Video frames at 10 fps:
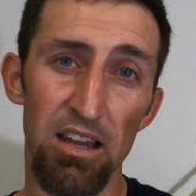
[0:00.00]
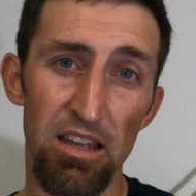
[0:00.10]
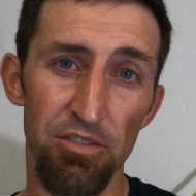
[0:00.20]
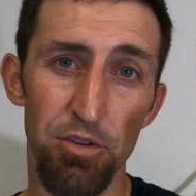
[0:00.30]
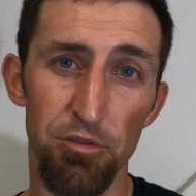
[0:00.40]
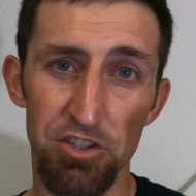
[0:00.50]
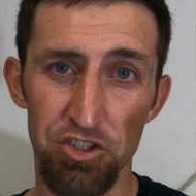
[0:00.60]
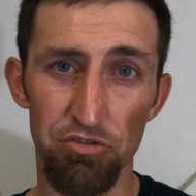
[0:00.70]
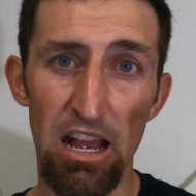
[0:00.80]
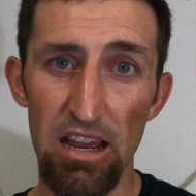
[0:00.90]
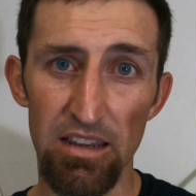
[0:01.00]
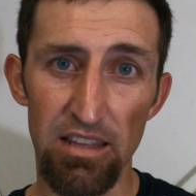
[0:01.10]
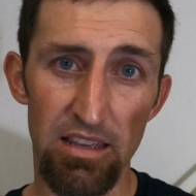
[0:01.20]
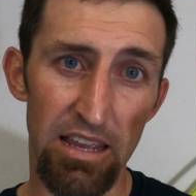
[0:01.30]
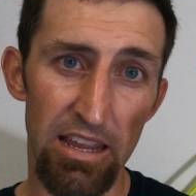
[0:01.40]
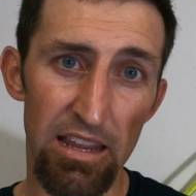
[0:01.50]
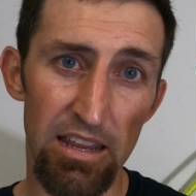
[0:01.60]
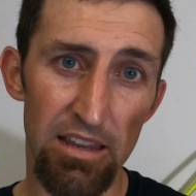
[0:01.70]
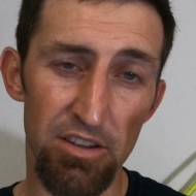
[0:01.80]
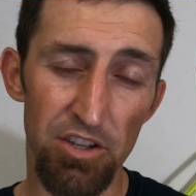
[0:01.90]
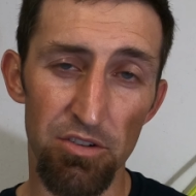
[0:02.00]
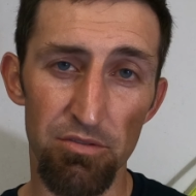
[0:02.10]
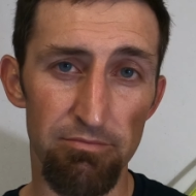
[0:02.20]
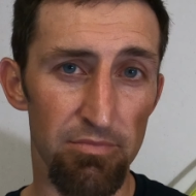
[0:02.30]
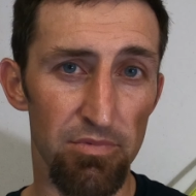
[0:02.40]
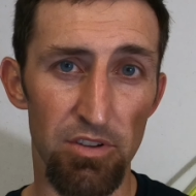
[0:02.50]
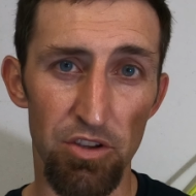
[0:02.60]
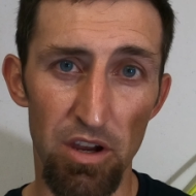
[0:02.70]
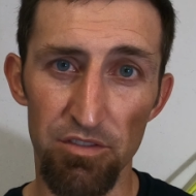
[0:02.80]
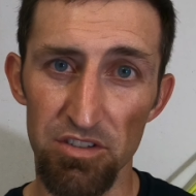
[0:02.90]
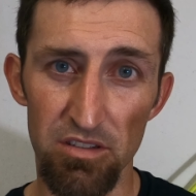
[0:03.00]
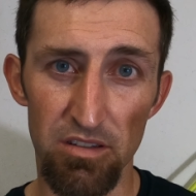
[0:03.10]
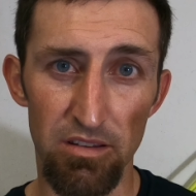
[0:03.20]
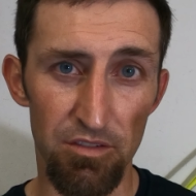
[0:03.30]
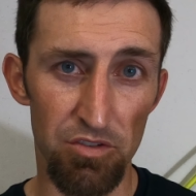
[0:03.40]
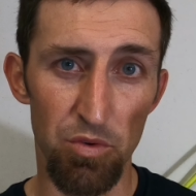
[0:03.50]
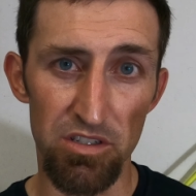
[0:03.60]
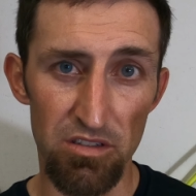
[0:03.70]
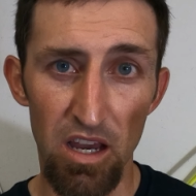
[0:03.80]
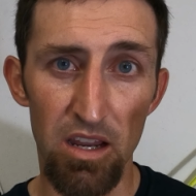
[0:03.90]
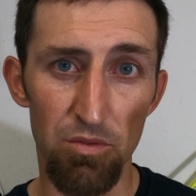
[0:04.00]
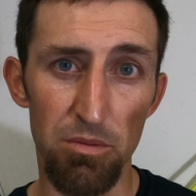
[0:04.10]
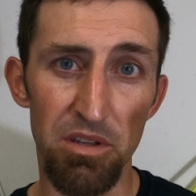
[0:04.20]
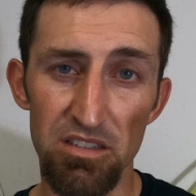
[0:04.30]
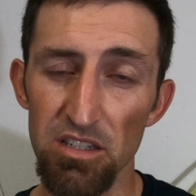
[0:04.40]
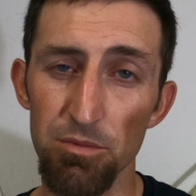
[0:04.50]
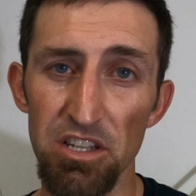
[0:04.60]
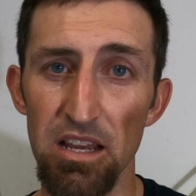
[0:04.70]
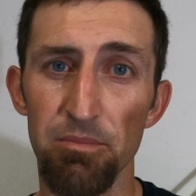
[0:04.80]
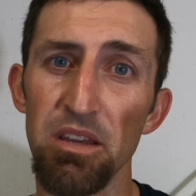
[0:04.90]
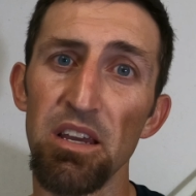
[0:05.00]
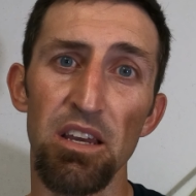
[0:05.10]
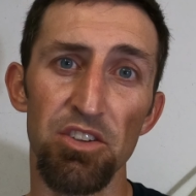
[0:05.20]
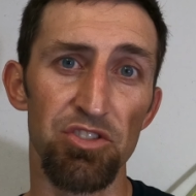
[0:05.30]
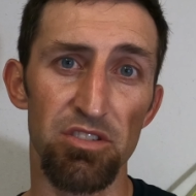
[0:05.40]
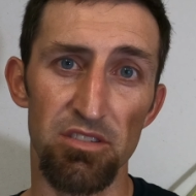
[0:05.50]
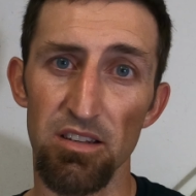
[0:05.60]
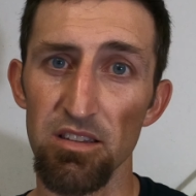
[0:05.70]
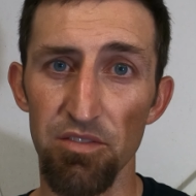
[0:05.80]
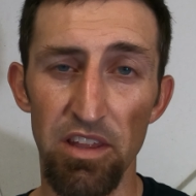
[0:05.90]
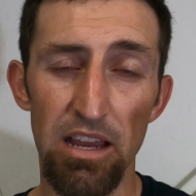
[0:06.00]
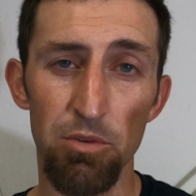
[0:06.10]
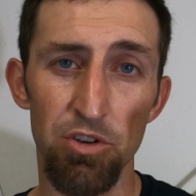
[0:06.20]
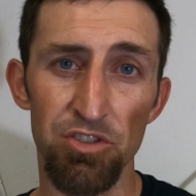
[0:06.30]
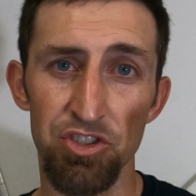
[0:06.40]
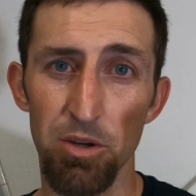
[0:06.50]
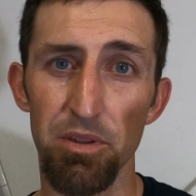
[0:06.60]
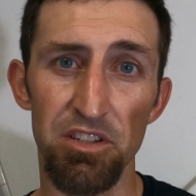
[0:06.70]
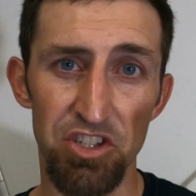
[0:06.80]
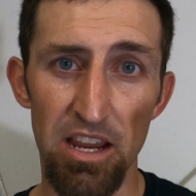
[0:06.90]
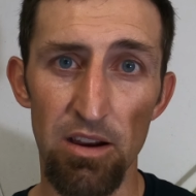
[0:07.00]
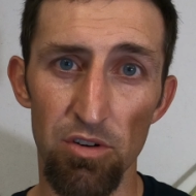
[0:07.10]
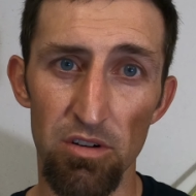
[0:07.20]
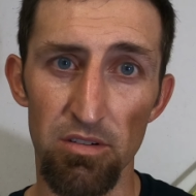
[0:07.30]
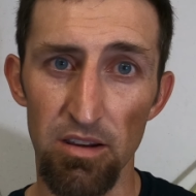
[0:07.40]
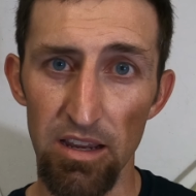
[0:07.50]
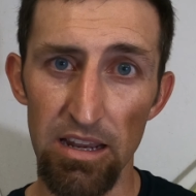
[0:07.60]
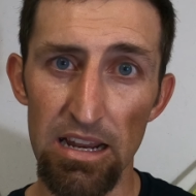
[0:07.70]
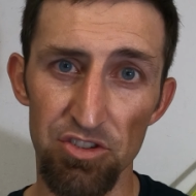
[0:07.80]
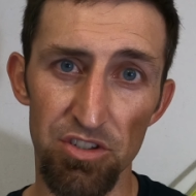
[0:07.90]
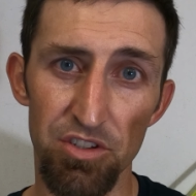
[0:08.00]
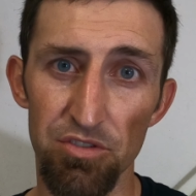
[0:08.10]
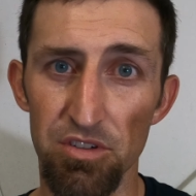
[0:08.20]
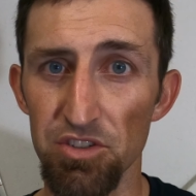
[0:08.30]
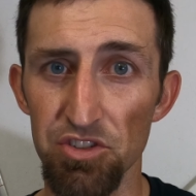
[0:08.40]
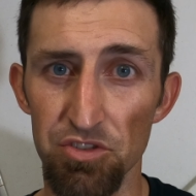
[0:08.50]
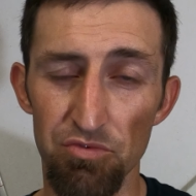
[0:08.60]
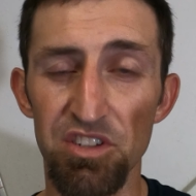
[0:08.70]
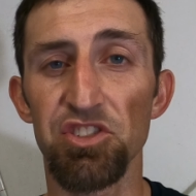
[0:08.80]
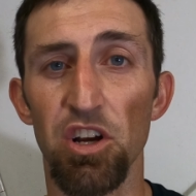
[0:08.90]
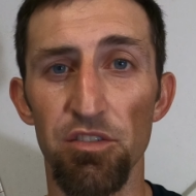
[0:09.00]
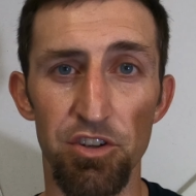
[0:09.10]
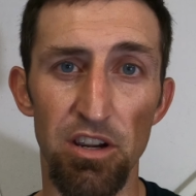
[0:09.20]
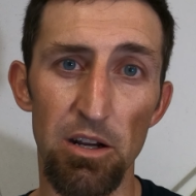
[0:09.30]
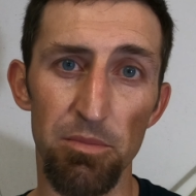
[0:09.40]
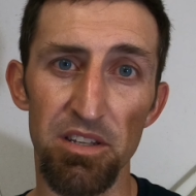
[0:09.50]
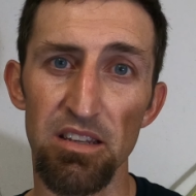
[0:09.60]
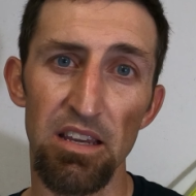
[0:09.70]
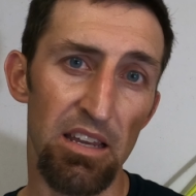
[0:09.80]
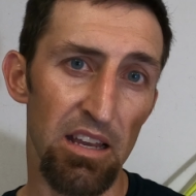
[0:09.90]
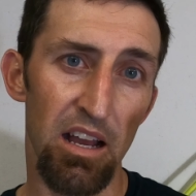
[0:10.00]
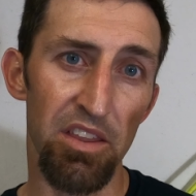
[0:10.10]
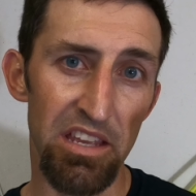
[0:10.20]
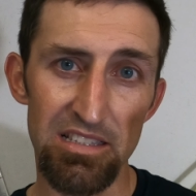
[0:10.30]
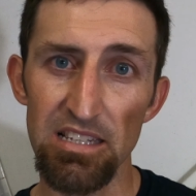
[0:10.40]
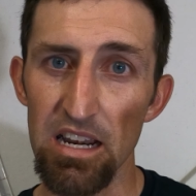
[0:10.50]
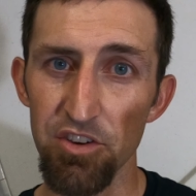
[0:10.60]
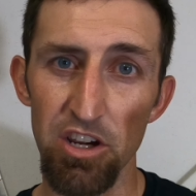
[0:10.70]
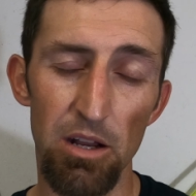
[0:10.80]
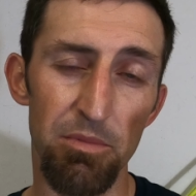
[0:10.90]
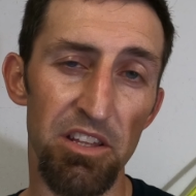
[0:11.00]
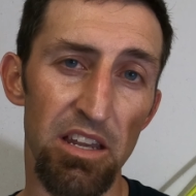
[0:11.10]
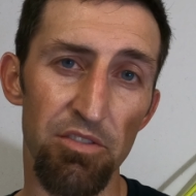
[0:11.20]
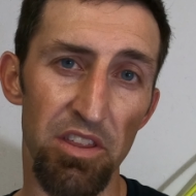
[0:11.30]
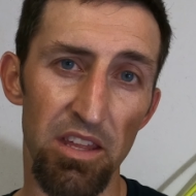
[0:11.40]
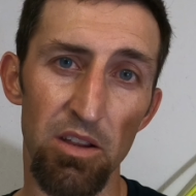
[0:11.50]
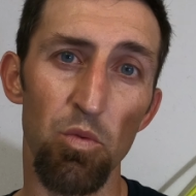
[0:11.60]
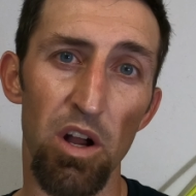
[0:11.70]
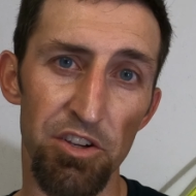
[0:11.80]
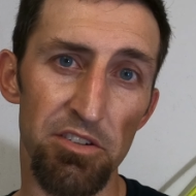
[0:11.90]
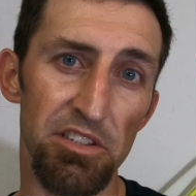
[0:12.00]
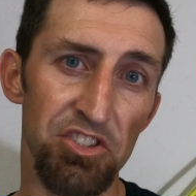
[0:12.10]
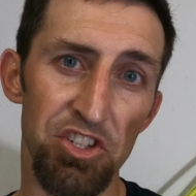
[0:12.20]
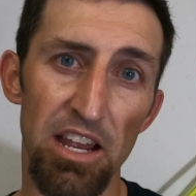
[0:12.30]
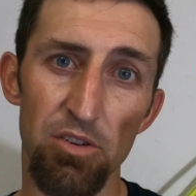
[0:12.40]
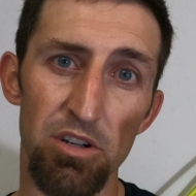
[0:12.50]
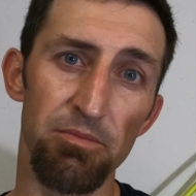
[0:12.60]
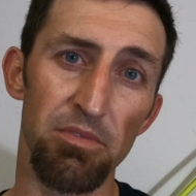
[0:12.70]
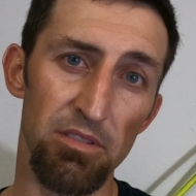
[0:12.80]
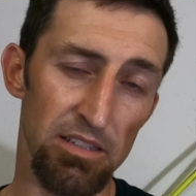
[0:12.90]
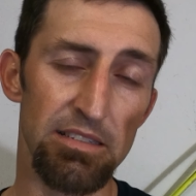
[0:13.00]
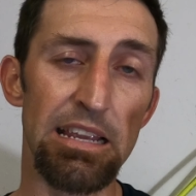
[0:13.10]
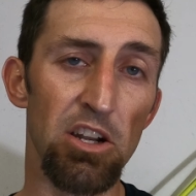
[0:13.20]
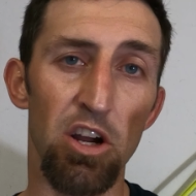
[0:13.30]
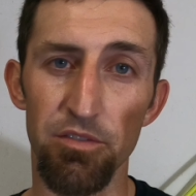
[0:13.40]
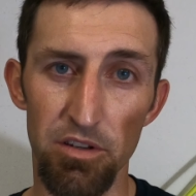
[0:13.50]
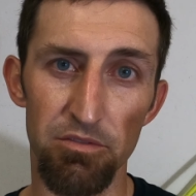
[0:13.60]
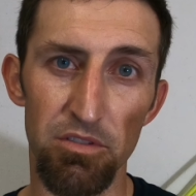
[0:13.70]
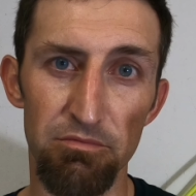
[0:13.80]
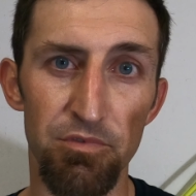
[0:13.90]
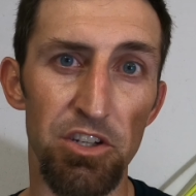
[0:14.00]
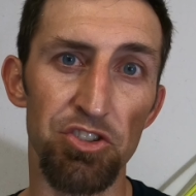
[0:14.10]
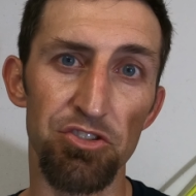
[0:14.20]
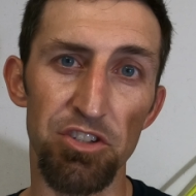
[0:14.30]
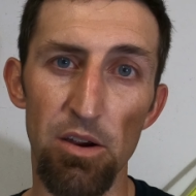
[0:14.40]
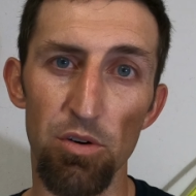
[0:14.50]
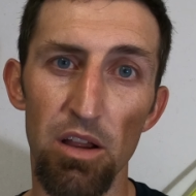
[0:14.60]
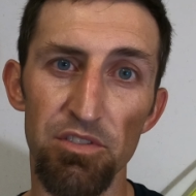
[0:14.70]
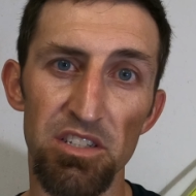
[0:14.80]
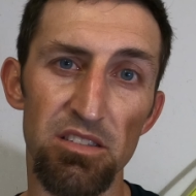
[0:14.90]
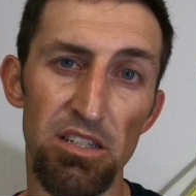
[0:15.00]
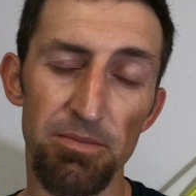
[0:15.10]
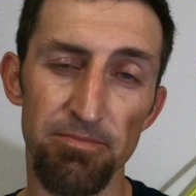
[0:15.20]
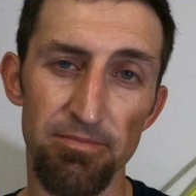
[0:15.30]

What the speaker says: If you finish a ride and you obviously have sweated a lot with it being summertime, just leave the helmet on, jump in the shower, and actually you can just rinse off your helmet, the inside of your helmet and everything while you're in the shower, and then take it off and then finish your shower, obviously.